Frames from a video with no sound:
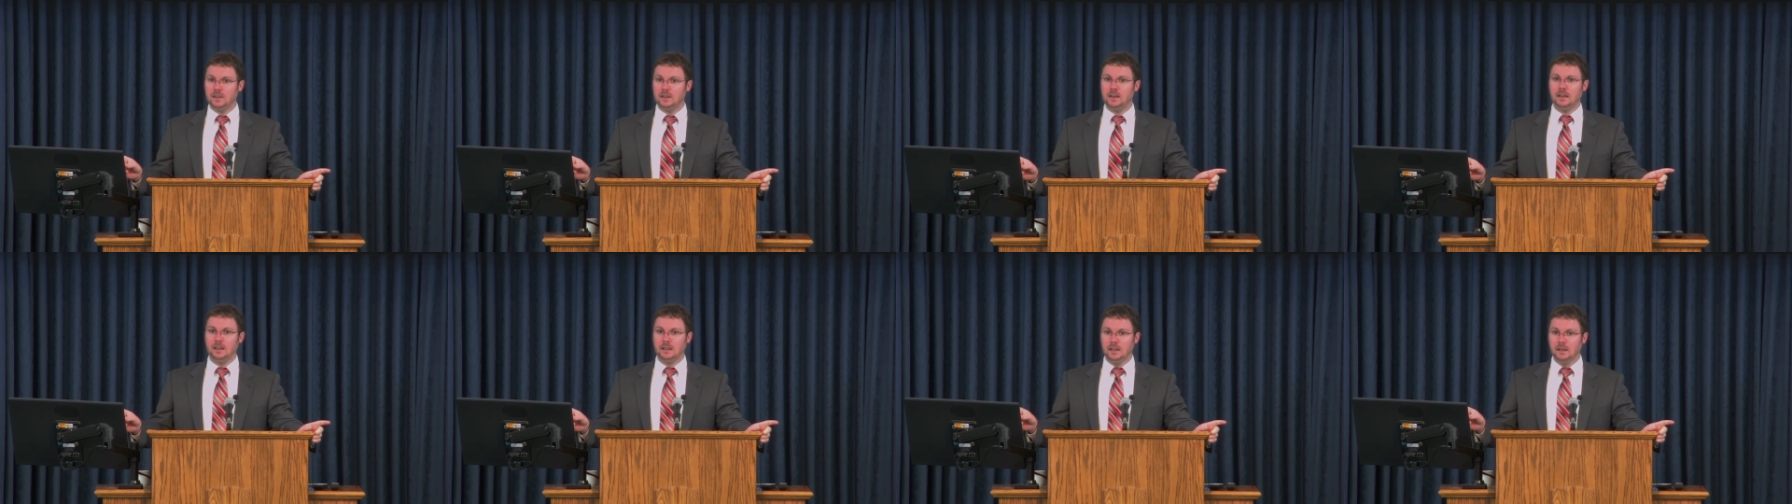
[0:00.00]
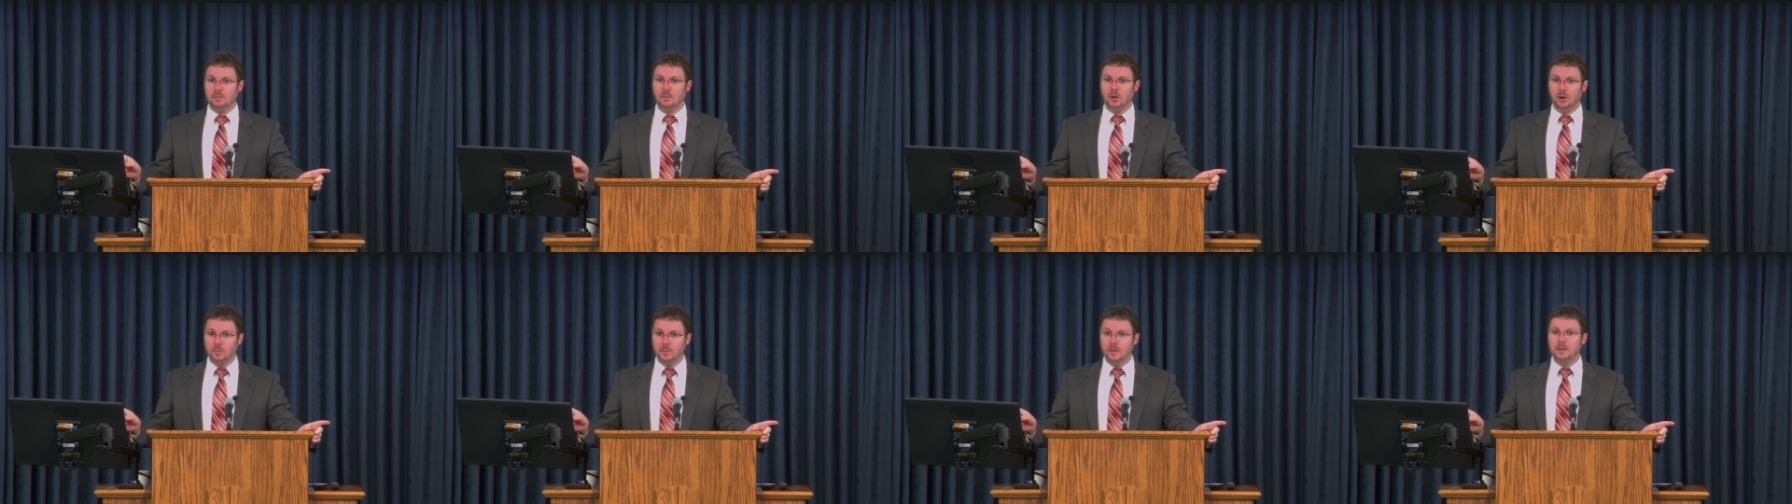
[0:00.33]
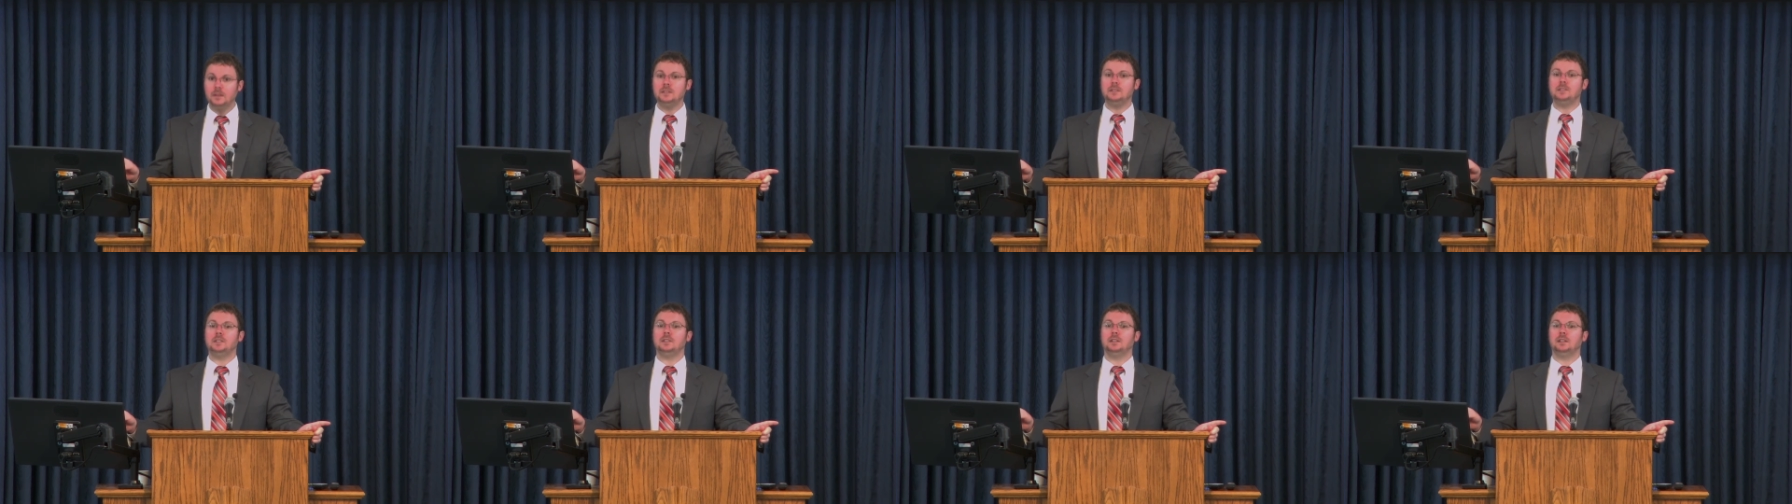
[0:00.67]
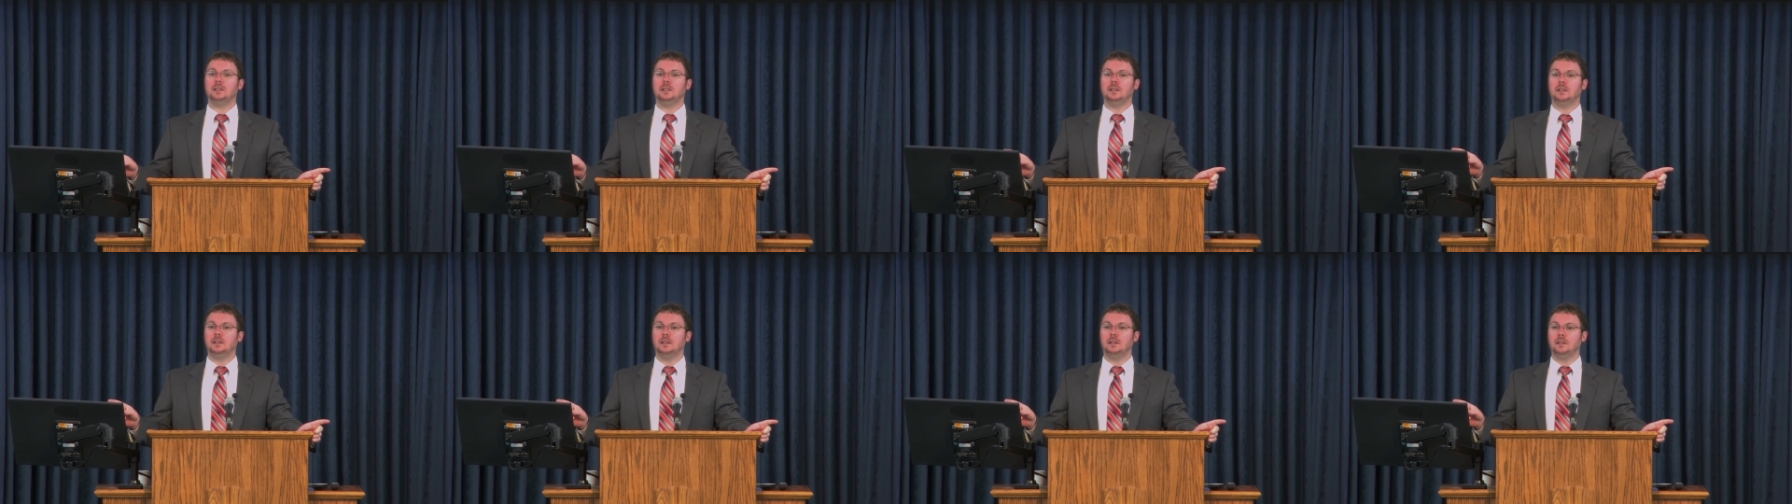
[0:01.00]
in the moment,
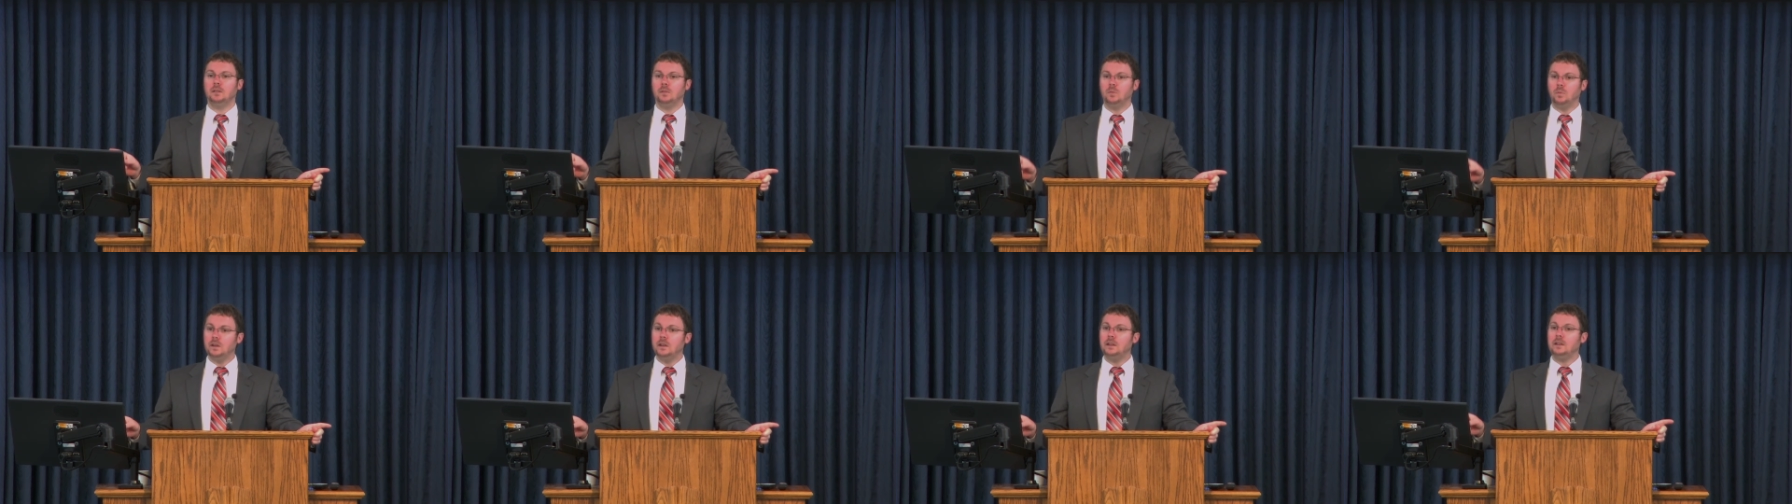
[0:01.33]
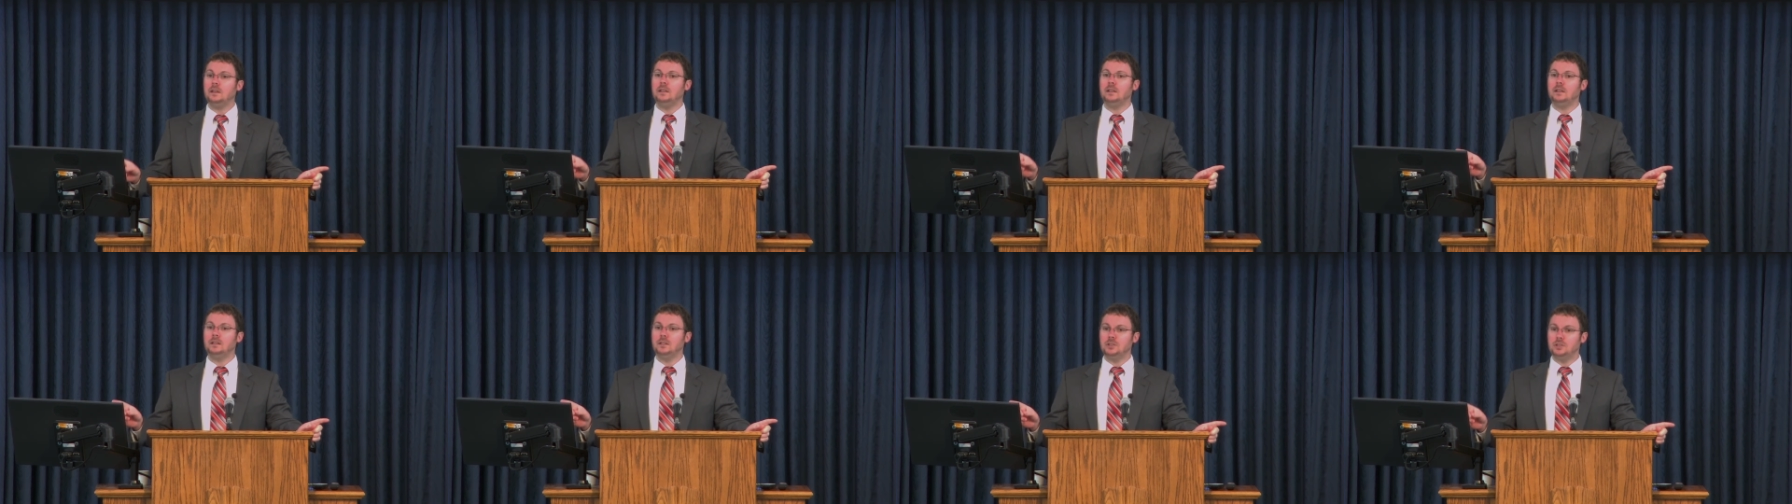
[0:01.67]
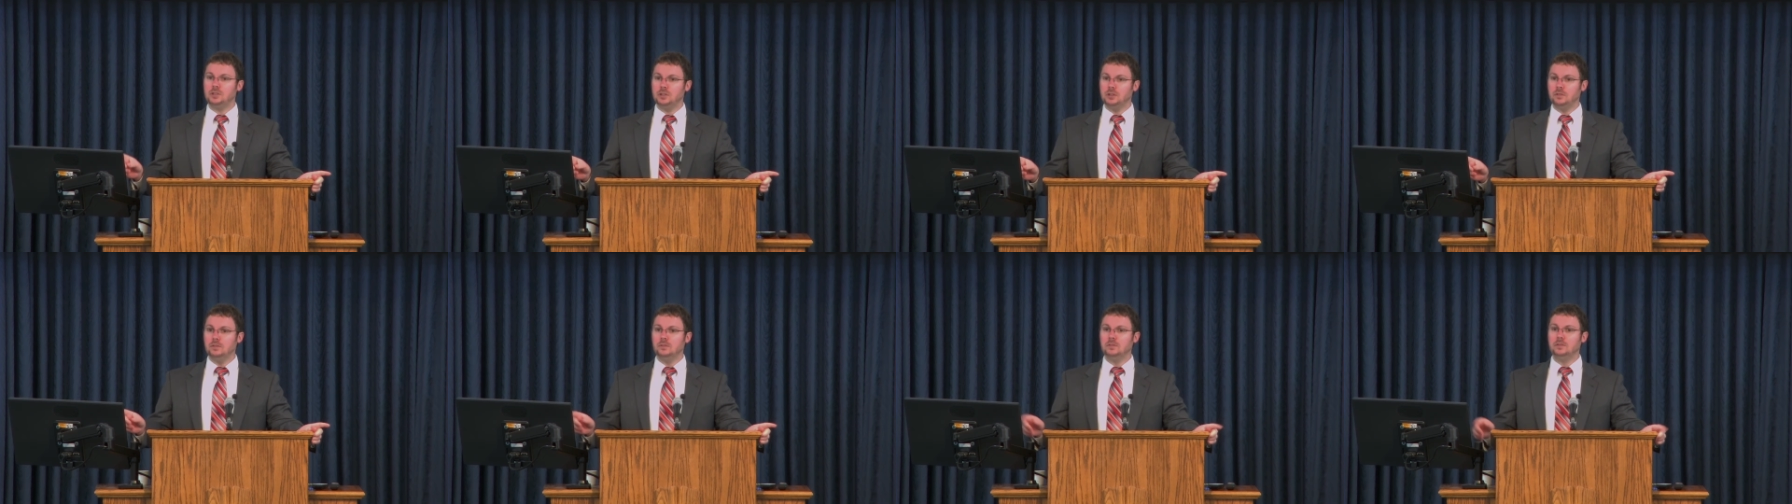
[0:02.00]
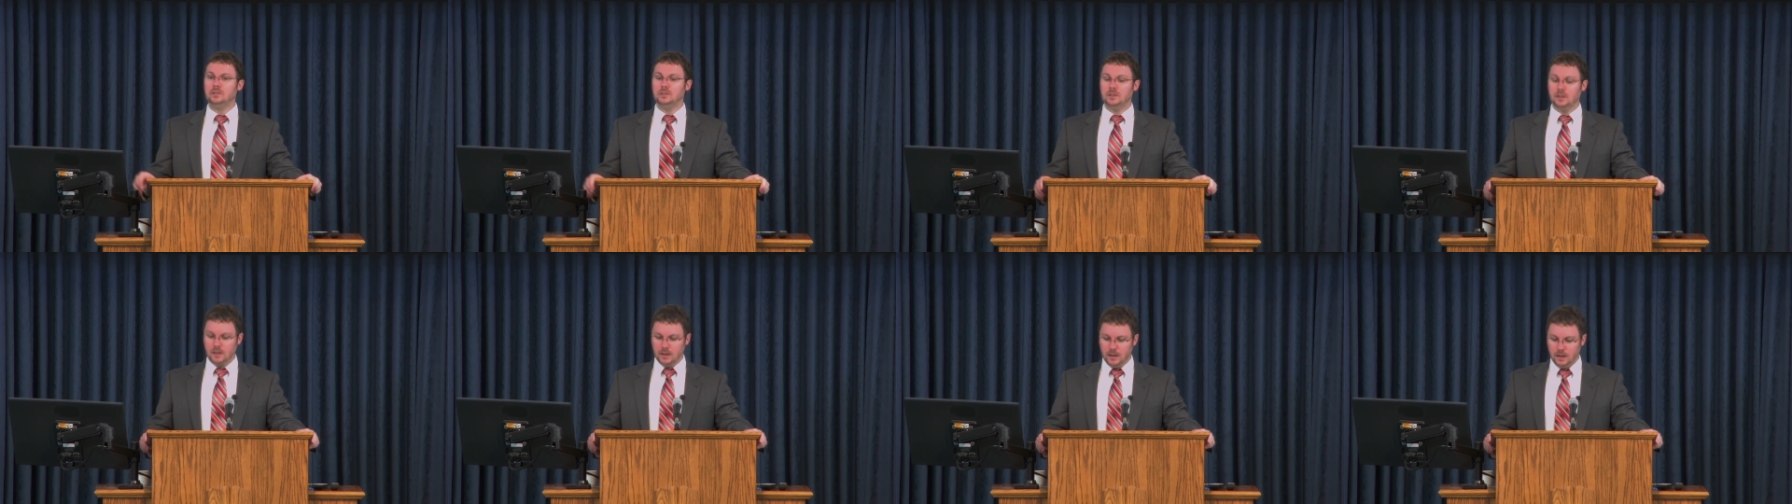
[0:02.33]
we choose
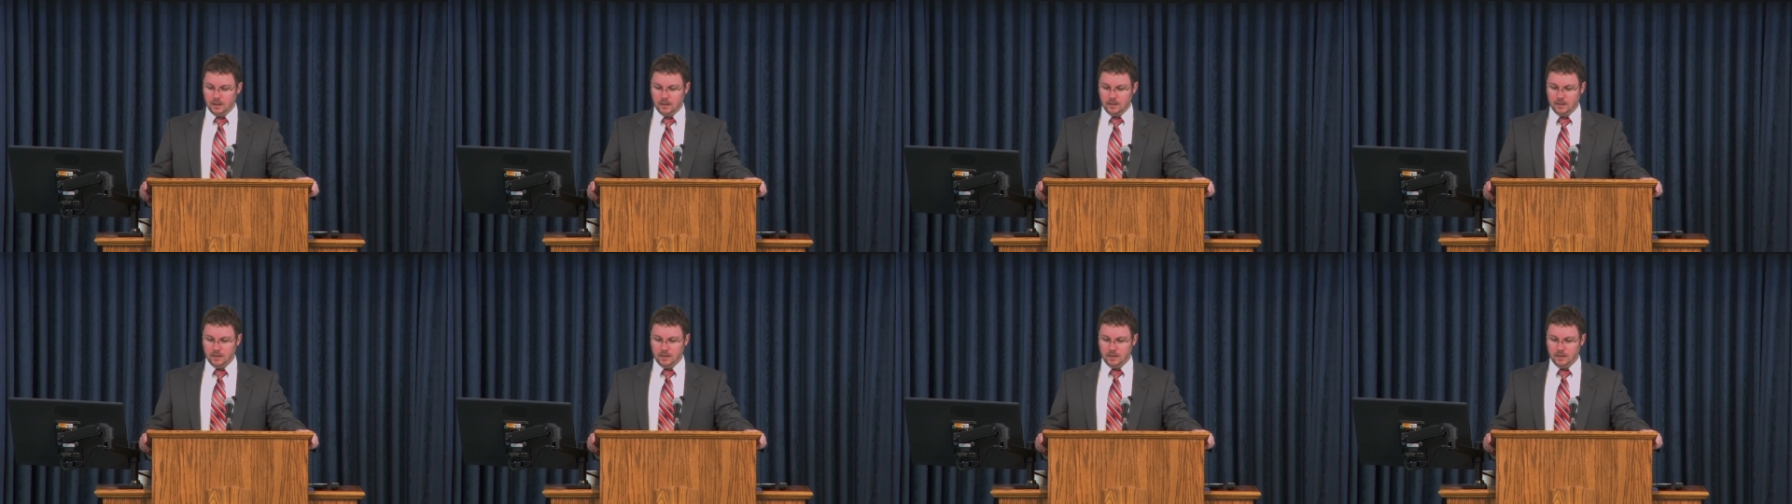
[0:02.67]
God.